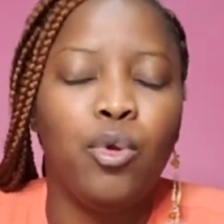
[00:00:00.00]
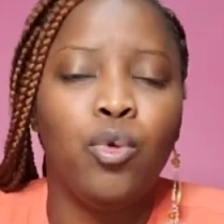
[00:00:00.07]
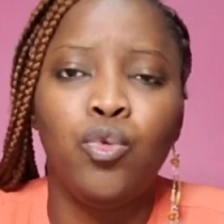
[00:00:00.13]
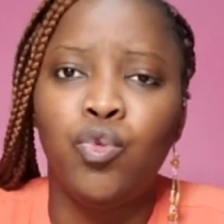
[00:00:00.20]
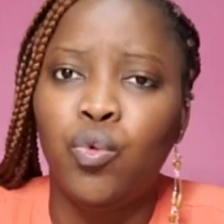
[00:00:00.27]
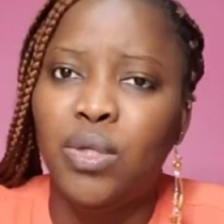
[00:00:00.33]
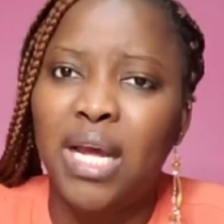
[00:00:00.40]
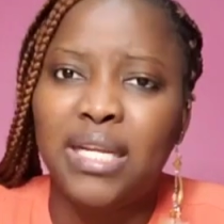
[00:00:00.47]

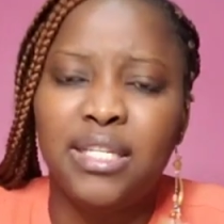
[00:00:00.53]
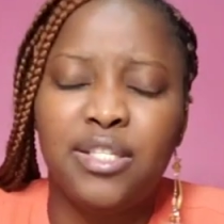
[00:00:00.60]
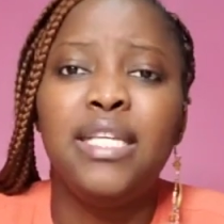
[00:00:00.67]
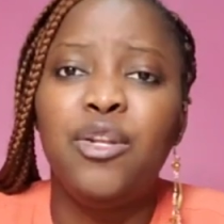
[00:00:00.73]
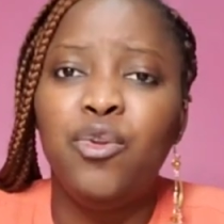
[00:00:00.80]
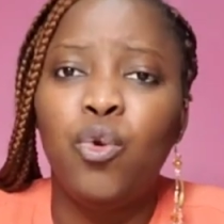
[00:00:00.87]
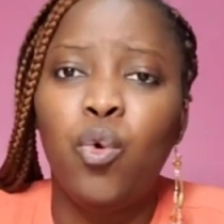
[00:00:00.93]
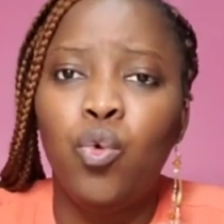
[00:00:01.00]
Don't do that. It's a
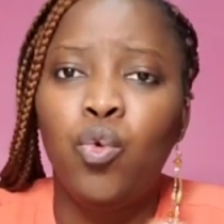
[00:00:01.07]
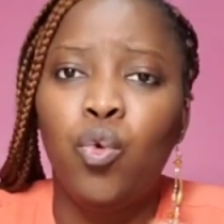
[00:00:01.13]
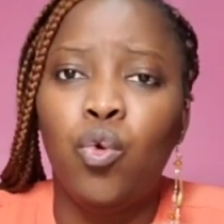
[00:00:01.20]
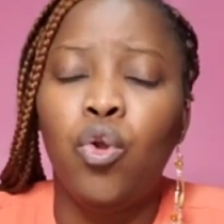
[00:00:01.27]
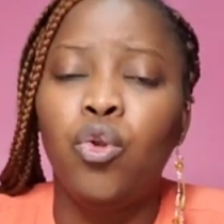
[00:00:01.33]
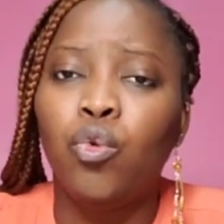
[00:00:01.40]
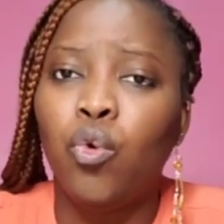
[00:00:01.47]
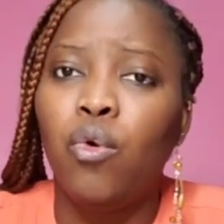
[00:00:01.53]
no,
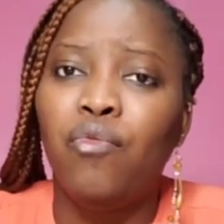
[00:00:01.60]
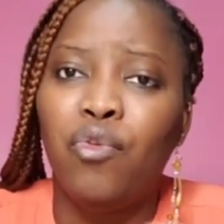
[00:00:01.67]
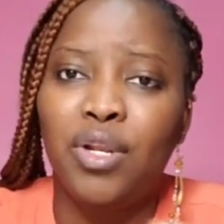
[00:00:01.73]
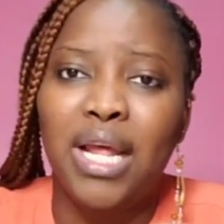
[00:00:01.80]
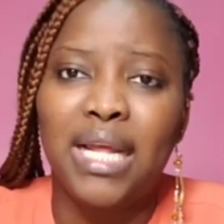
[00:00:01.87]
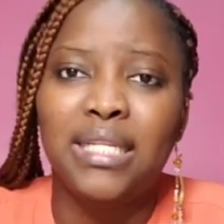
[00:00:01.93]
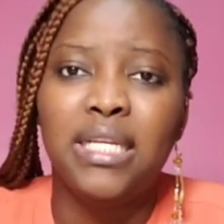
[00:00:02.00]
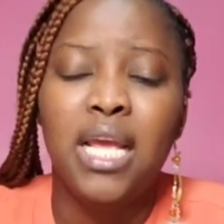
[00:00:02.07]
don't go for
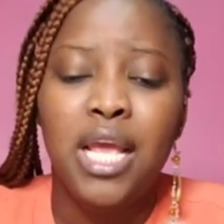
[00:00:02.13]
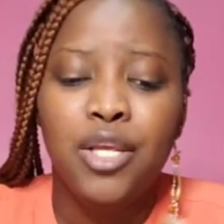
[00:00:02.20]
that.